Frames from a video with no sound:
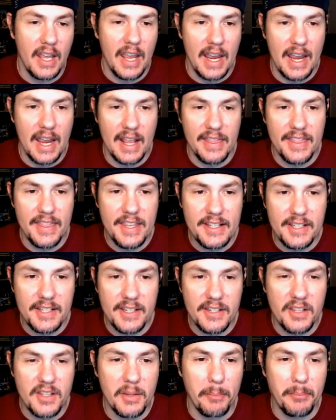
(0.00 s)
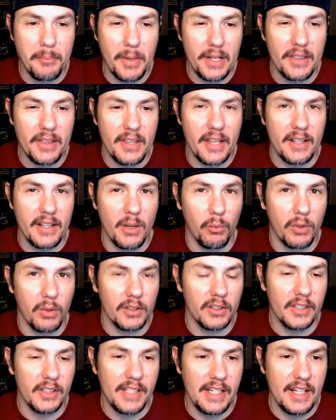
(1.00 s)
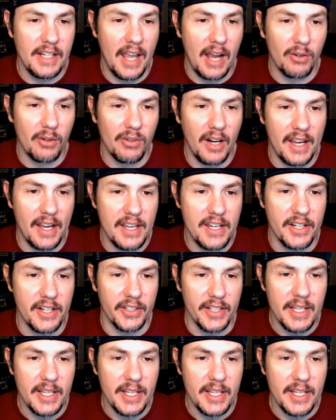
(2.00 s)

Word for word: and this is the big thing that we're looking at right here.